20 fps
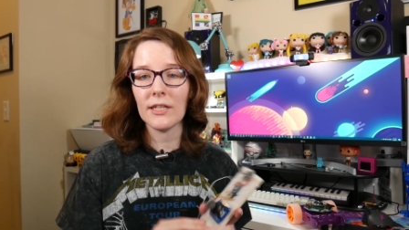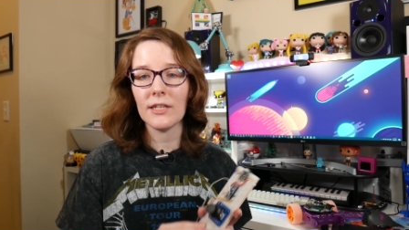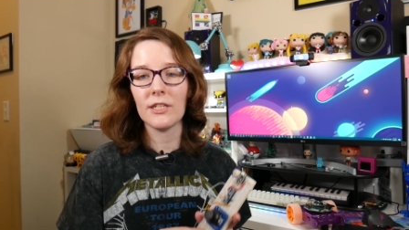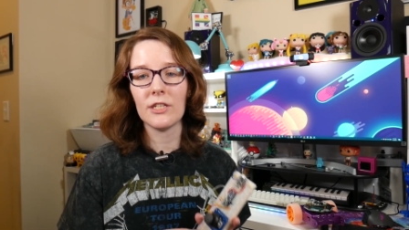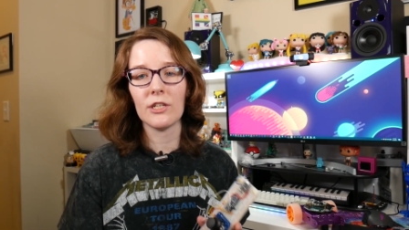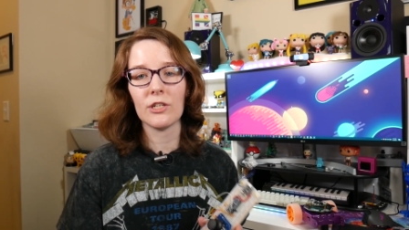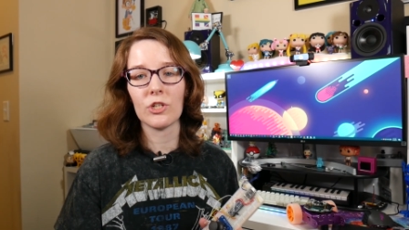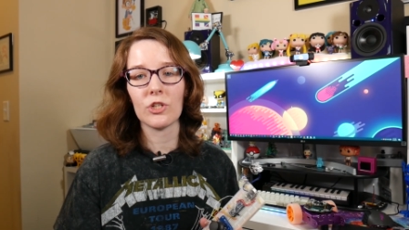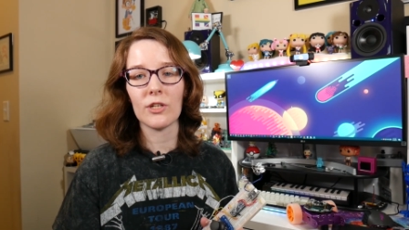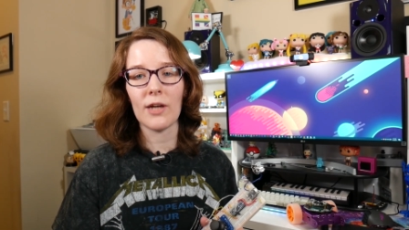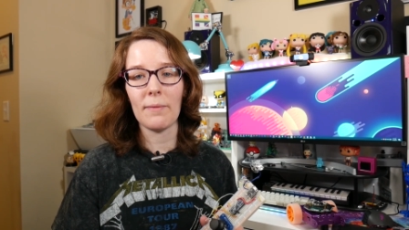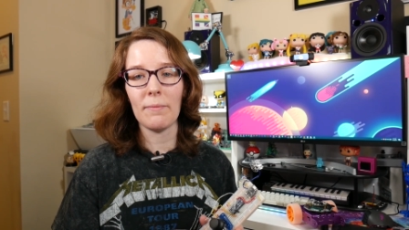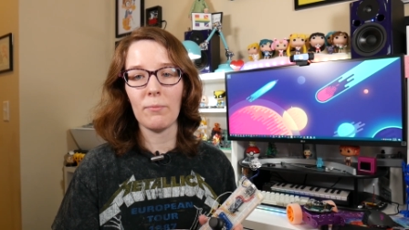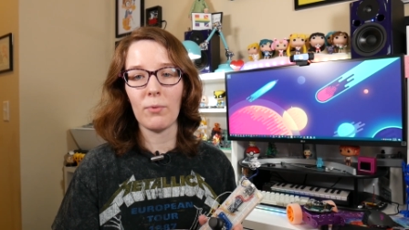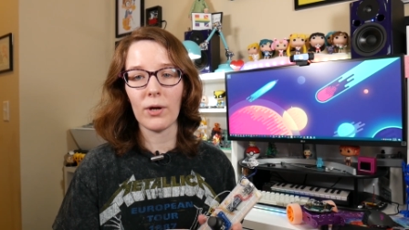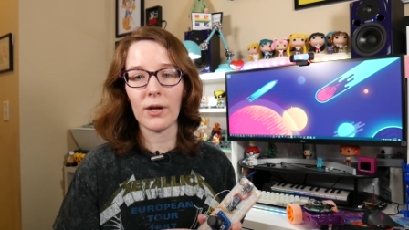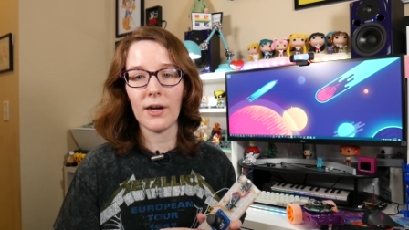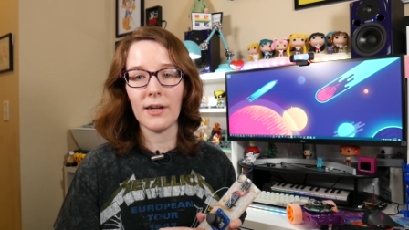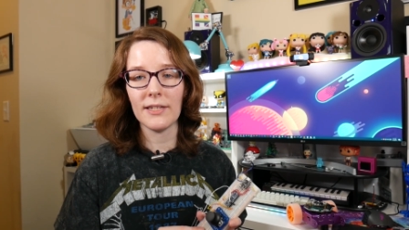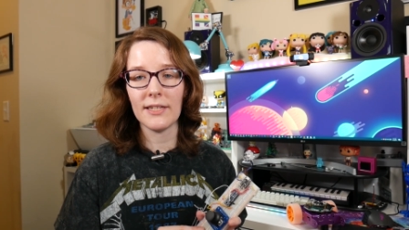Consider subscribing
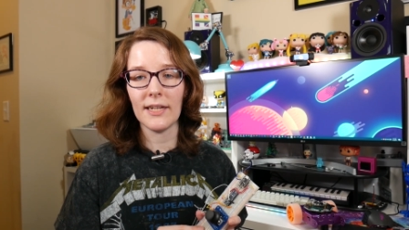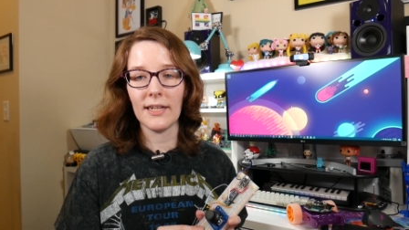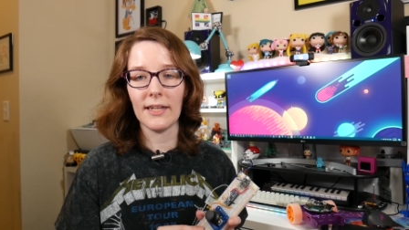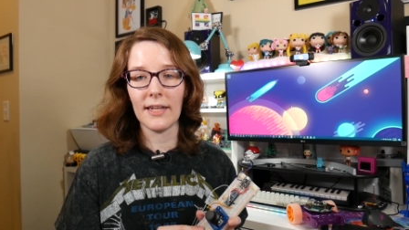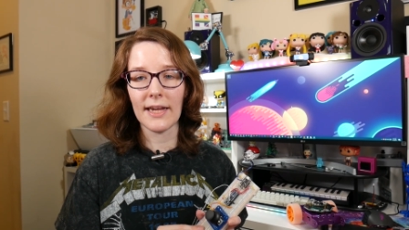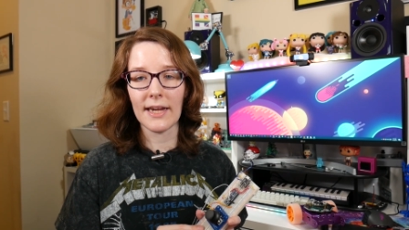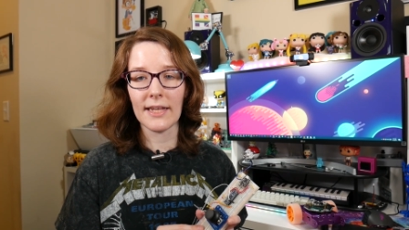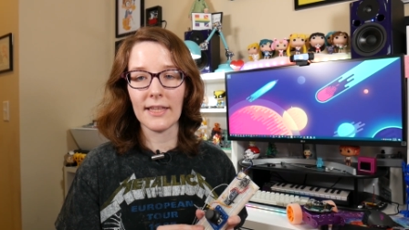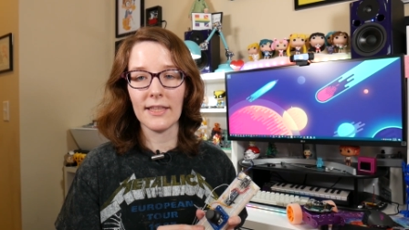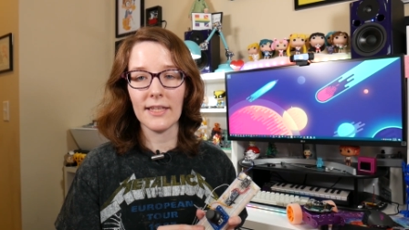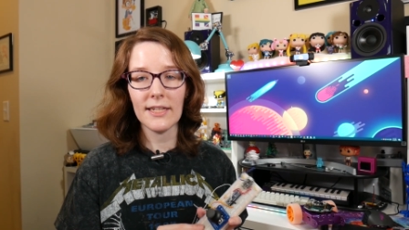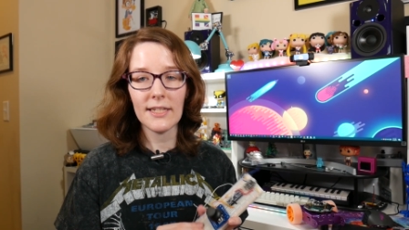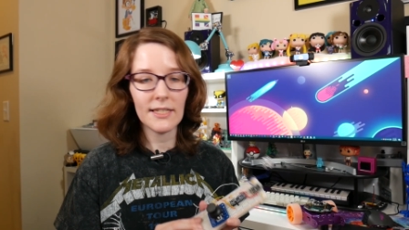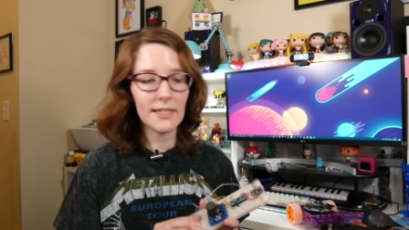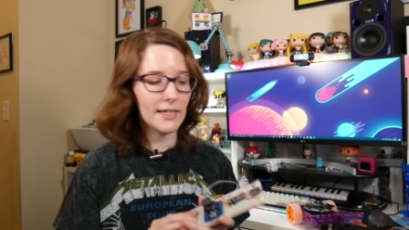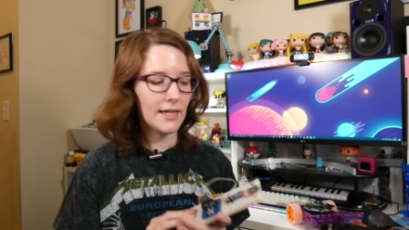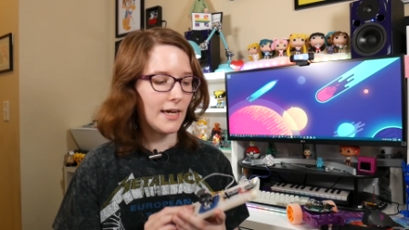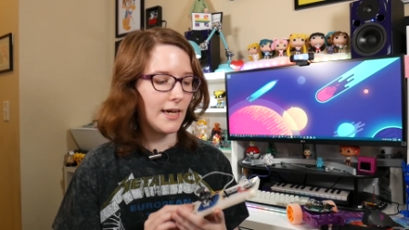more content like this,